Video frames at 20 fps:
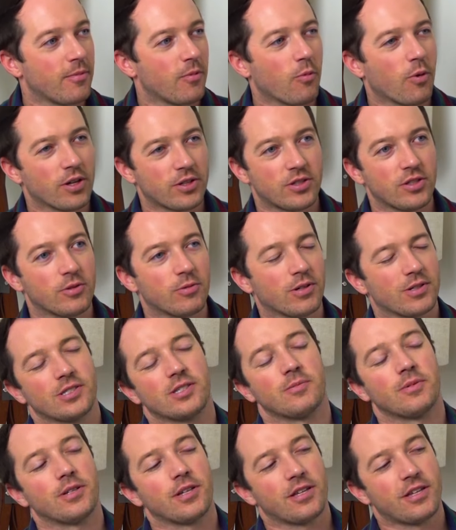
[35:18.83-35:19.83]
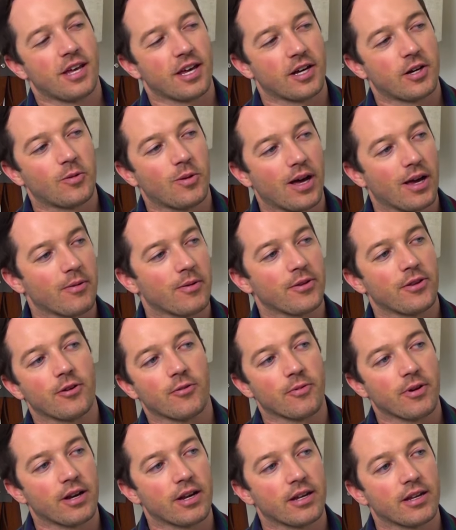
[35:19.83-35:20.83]
What do you want someone to take away when they're
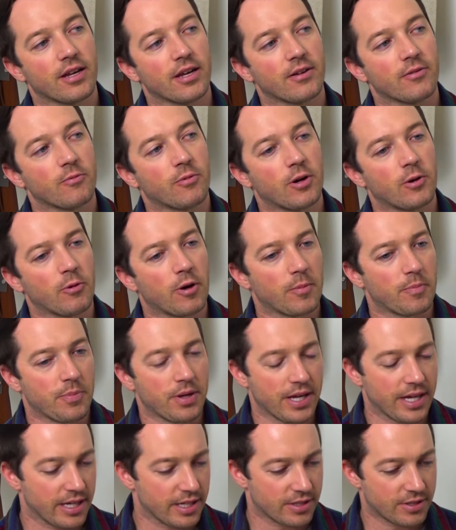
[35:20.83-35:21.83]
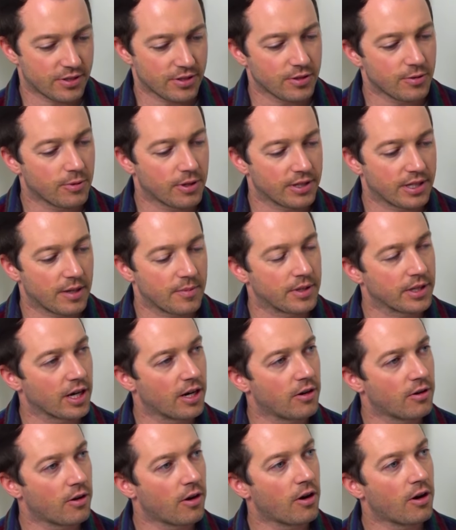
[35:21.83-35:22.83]
reading it? What piece do you want them to
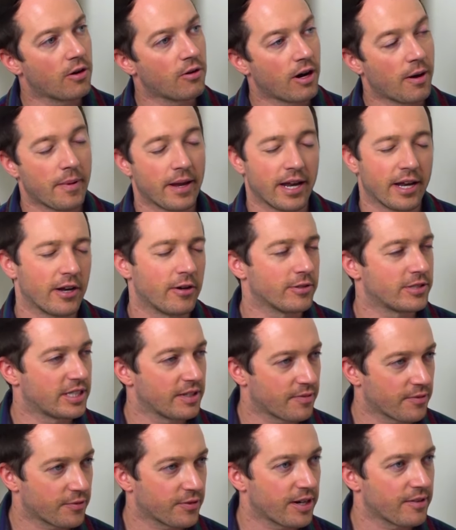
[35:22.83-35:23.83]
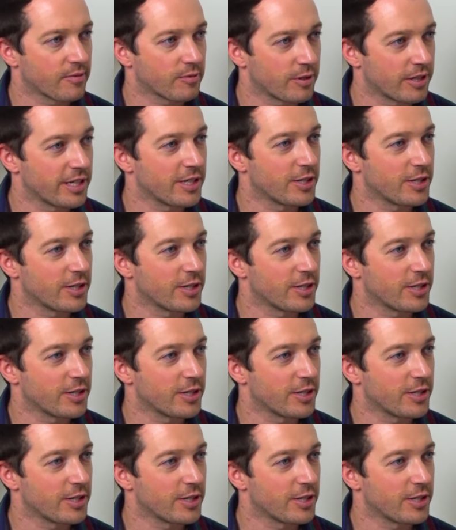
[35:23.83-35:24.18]
go, oh, I mean, I know it's different for everyone.